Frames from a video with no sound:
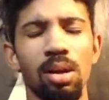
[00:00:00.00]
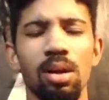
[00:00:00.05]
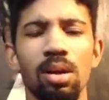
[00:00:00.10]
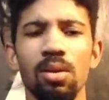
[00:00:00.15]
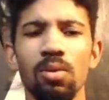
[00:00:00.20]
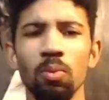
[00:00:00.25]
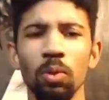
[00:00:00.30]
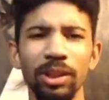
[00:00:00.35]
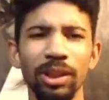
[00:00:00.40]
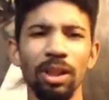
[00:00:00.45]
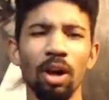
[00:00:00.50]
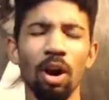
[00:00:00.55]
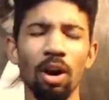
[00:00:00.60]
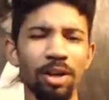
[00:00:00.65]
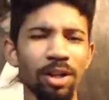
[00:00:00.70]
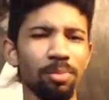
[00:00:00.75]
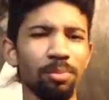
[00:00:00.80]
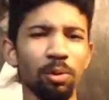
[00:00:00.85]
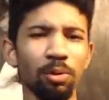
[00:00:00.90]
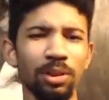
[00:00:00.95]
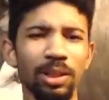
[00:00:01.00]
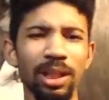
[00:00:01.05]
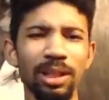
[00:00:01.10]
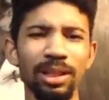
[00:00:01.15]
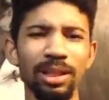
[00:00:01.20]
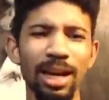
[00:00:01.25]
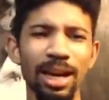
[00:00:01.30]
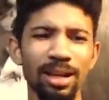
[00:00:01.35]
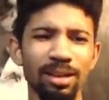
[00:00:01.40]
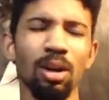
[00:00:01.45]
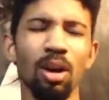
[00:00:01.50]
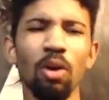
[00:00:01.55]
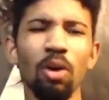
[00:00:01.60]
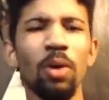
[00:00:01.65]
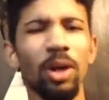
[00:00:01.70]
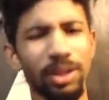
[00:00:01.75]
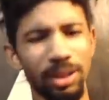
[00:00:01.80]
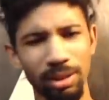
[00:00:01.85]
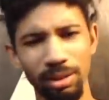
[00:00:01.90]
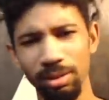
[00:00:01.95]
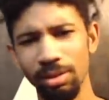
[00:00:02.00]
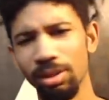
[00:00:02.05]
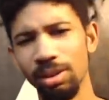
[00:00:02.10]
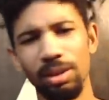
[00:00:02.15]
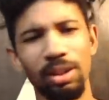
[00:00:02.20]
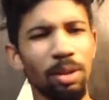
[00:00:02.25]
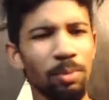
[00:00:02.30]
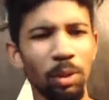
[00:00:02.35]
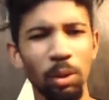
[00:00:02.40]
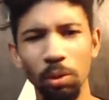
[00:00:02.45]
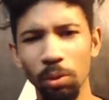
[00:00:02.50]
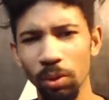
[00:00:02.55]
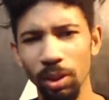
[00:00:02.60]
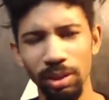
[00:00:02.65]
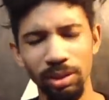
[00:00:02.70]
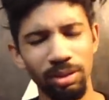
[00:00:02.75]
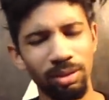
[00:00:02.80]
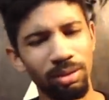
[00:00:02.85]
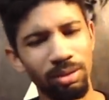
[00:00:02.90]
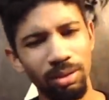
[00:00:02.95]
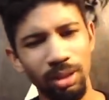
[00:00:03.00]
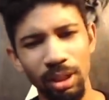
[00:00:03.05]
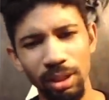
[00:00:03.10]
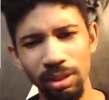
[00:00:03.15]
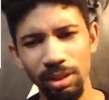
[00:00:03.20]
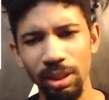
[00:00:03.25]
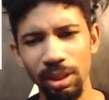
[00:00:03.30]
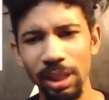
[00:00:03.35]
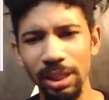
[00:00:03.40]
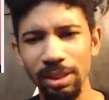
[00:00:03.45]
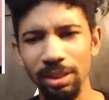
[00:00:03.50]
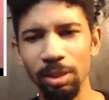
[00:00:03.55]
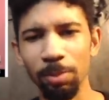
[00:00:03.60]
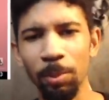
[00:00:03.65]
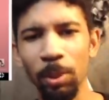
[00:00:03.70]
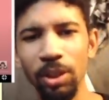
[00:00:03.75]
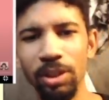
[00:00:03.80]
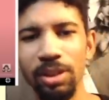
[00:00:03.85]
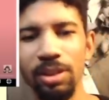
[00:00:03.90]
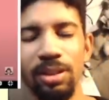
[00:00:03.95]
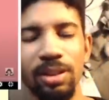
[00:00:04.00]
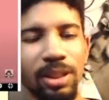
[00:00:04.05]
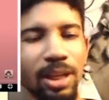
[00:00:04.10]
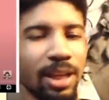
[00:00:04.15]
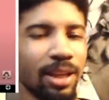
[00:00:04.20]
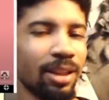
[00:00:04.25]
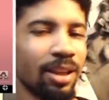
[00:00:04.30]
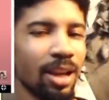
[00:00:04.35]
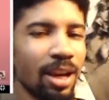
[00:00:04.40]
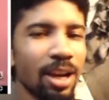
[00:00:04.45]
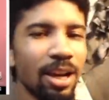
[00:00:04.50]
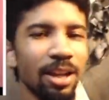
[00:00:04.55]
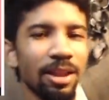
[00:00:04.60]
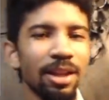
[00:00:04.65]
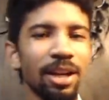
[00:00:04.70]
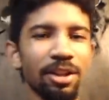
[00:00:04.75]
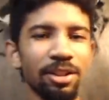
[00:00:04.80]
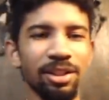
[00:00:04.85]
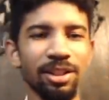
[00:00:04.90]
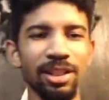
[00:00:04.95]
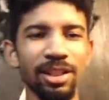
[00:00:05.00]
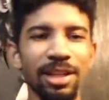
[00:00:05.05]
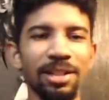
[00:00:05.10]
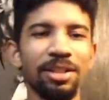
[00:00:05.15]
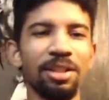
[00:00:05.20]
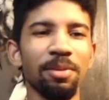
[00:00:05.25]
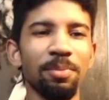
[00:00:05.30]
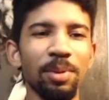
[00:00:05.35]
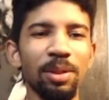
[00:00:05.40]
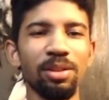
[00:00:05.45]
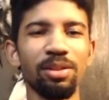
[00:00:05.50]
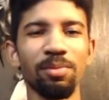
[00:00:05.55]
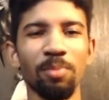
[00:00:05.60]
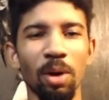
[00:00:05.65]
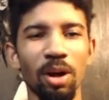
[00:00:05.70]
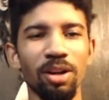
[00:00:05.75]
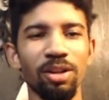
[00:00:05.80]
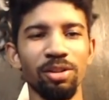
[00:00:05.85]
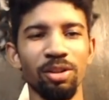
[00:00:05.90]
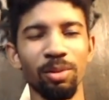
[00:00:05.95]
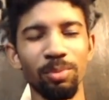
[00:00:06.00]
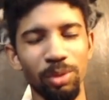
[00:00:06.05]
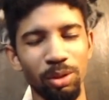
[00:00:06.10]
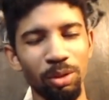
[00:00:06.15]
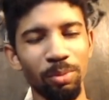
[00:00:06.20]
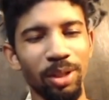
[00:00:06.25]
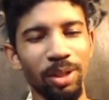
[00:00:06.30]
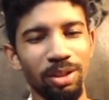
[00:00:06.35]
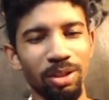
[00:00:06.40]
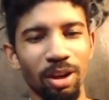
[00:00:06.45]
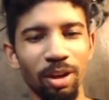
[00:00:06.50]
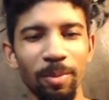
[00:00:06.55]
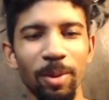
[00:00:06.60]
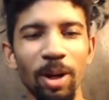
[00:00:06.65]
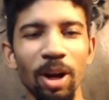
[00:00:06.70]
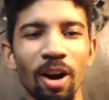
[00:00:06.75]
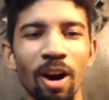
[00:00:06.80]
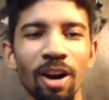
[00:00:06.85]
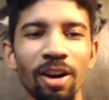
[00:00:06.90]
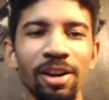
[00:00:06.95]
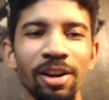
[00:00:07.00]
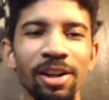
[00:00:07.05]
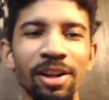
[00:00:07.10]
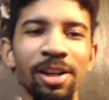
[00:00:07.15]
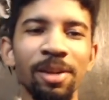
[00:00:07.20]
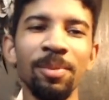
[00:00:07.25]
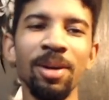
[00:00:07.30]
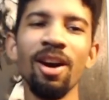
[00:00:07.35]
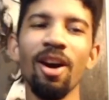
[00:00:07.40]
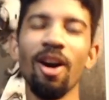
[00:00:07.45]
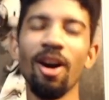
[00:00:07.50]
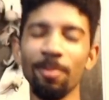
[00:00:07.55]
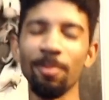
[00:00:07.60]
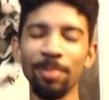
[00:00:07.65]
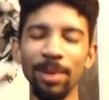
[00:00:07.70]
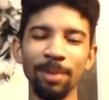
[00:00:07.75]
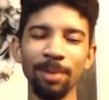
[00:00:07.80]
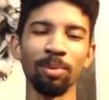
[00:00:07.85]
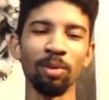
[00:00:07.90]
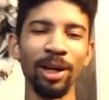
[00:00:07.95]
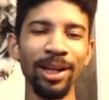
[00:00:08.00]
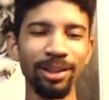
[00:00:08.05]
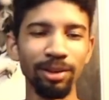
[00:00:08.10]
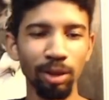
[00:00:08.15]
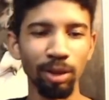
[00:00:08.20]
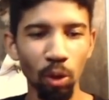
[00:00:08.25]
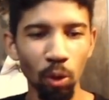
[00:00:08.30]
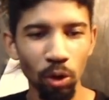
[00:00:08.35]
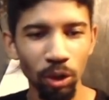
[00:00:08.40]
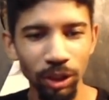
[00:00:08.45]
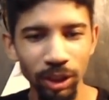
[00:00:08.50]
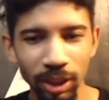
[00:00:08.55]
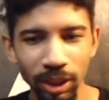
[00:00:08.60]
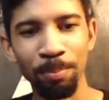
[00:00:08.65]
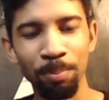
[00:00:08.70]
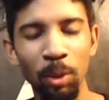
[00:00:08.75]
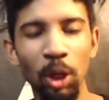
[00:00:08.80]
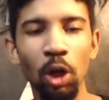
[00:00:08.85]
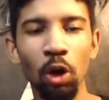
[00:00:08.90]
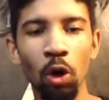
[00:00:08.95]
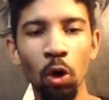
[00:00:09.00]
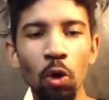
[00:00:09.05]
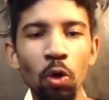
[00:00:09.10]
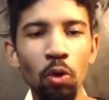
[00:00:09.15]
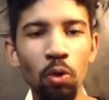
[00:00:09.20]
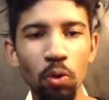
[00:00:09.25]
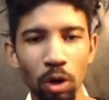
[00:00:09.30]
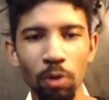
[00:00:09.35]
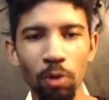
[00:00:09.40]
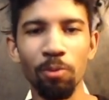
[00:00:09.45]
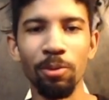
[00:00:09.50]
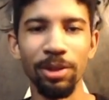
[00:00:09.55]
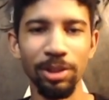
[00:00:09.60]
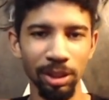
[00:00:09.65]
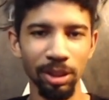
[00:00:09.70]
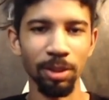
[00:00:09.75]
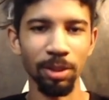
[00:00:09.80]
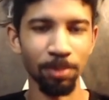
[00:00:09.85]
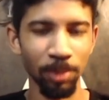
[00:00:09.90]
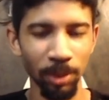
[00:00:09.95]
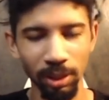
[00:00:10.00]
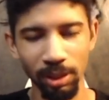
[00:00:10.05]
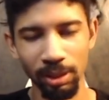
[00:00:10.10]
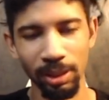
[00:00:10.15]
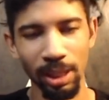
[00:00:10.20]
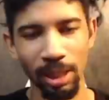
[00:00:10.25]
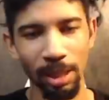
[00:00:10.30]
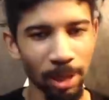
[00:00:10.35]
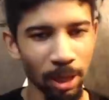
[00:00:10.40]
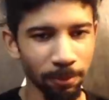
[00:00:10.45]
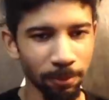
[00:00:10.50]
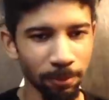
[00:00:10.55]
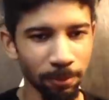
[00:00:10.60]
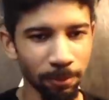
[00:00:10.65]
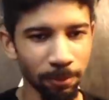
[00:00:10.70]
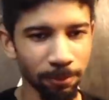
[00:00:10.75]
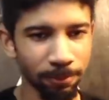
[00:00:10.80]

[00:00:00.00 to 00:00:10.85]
was it RM who said that? Who was it? Just tell me who it was. Because the, the person said they're said to be smart, so I'm assuming they're talking about RM, our big brain lord, but who originally put the statement out?